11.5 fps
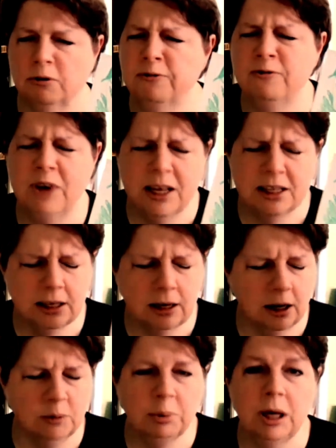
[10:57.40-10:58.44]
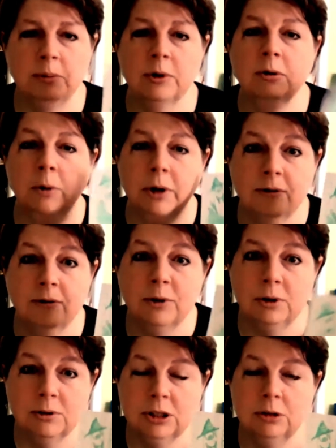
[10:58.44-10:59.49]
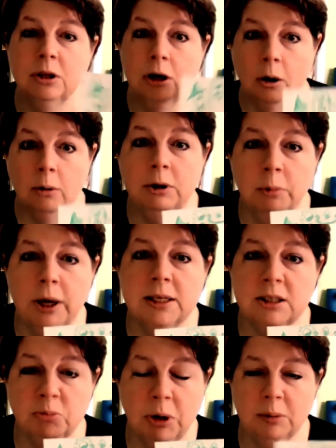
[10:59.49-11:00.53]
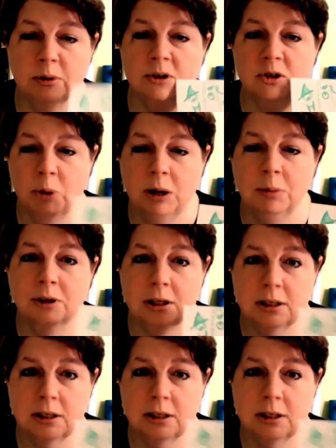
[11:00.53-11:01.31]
fancy art paper, whatever you do, the only wasted paper is paper that